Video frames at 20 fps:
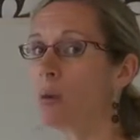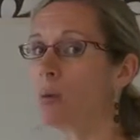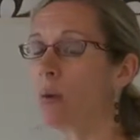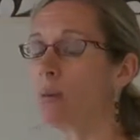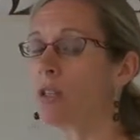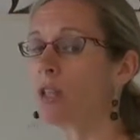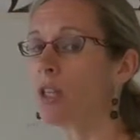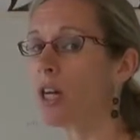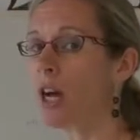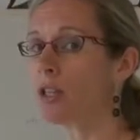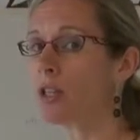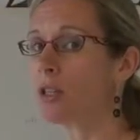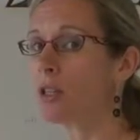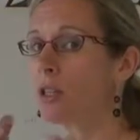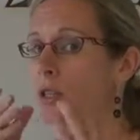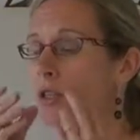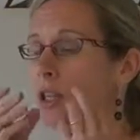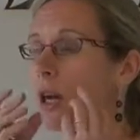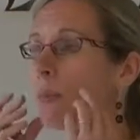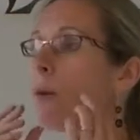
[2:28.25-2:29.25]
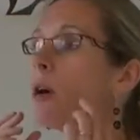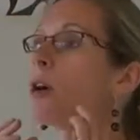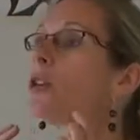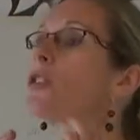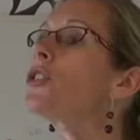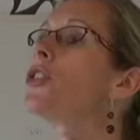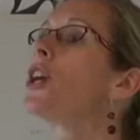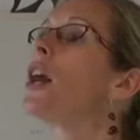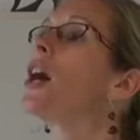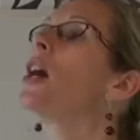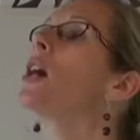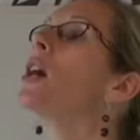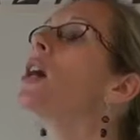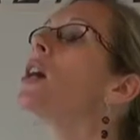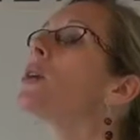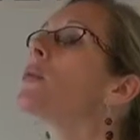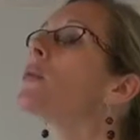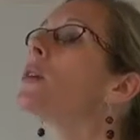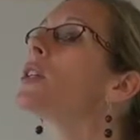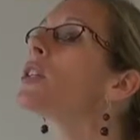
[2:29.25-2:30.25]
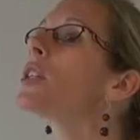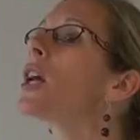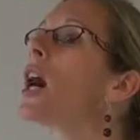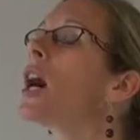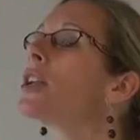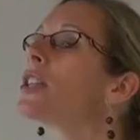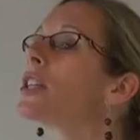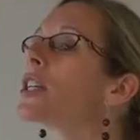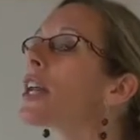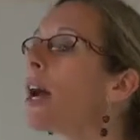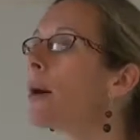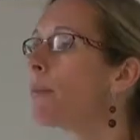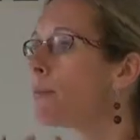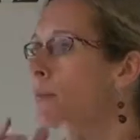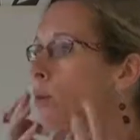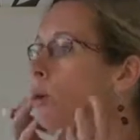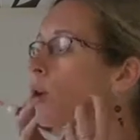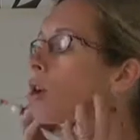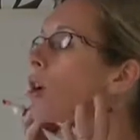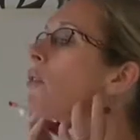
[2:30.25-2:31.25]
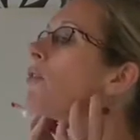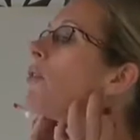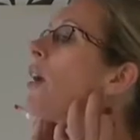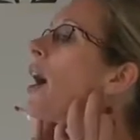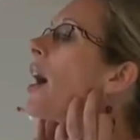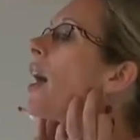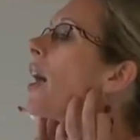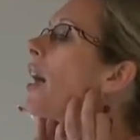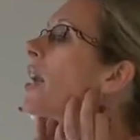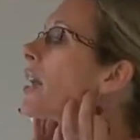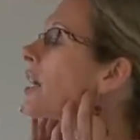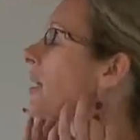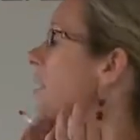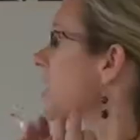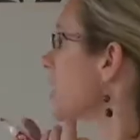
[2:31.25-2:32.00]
When we start to lose our posture, we start to get more of an